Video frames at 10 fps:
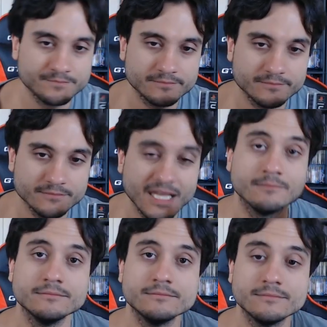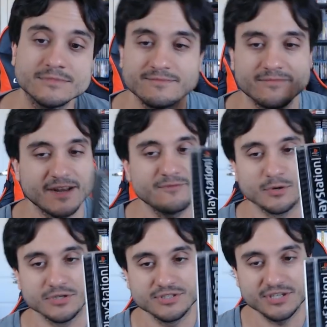Yeah, Fighting
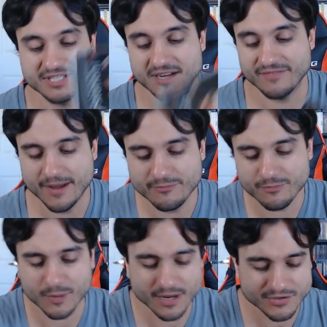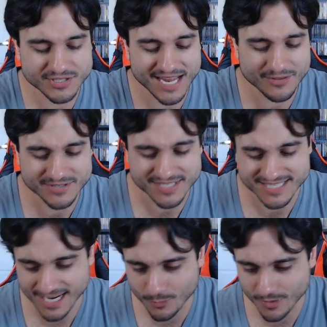Force, good stuff. From what I understand, there's a
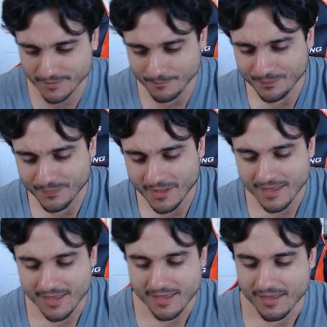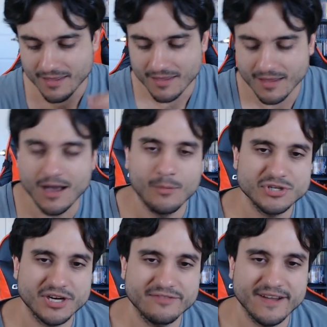second one. I want to
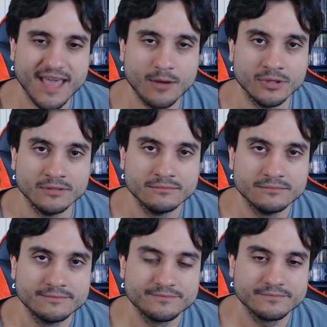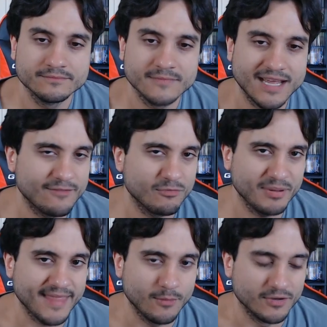try to find that one. I never
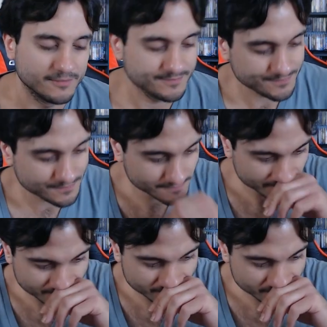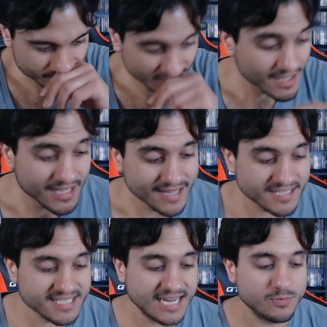played that one.
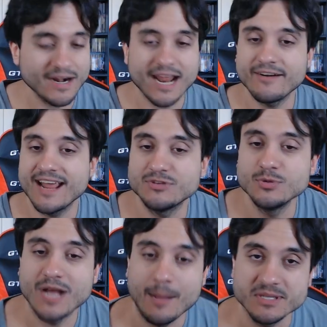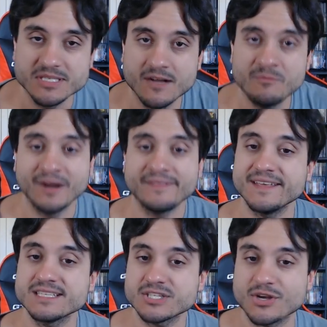This next one I already have 2 copies of, but
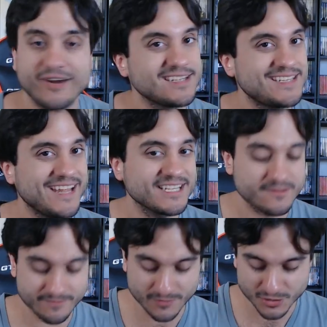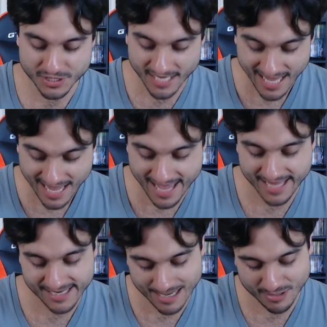this is a greatest hits version,
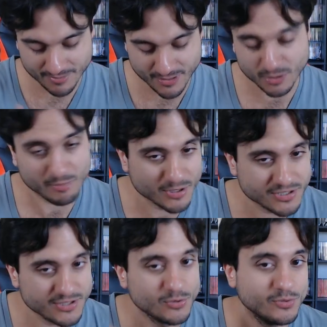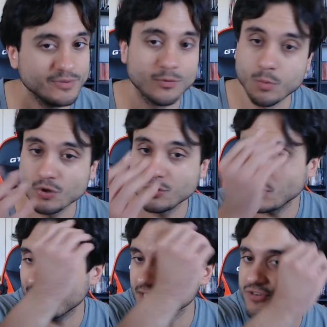and I'm probably the only person in the world who
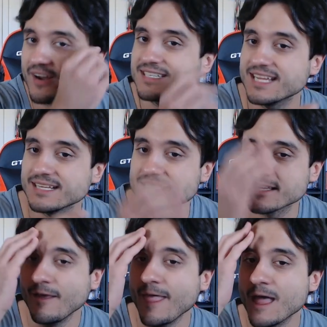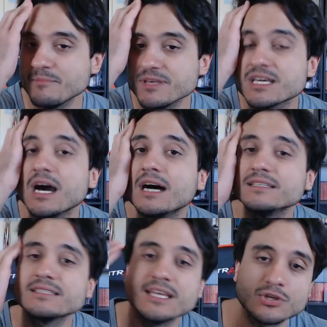collects greatest hits
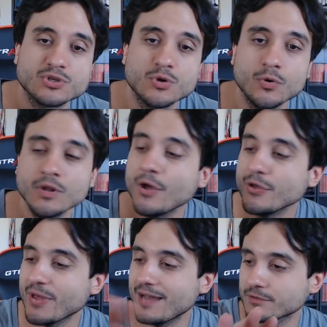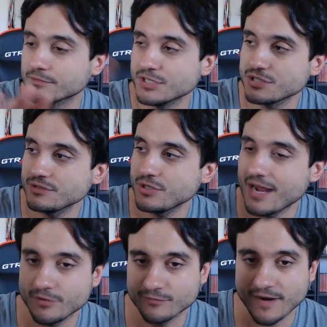because it looks cool. You have your original, you
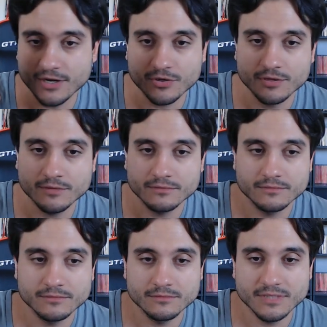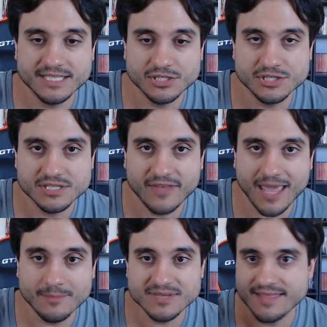have your regular editions of
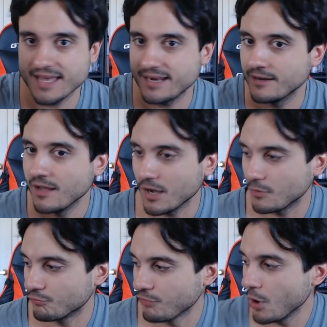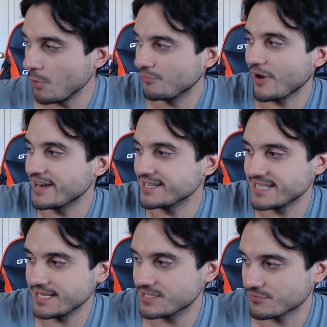games, and then a row of greatest
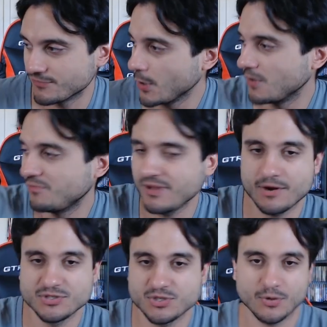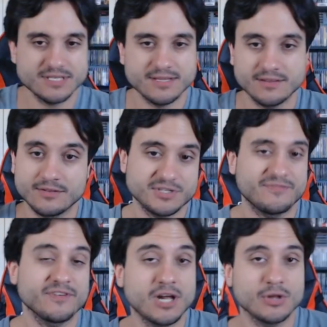hits, row of player's choice, and they're
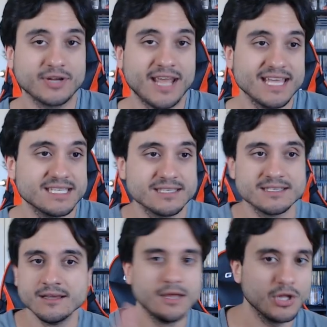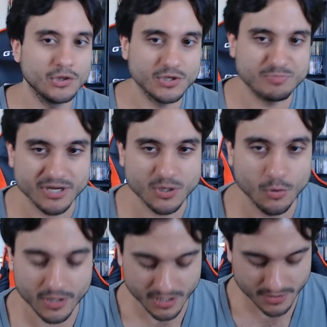different colored cases. It looks pretty cool
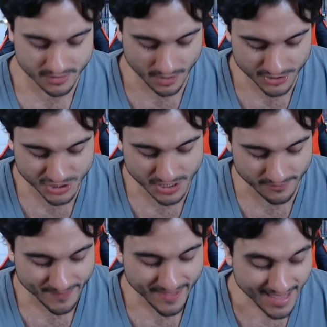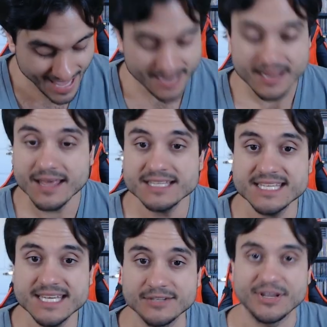on a shelf, and it's
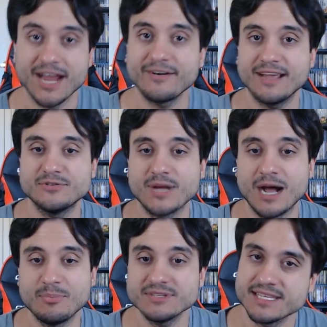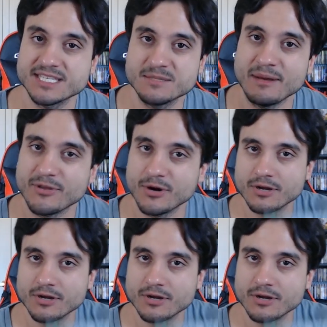sealed. I already have 2 copies. This is my third.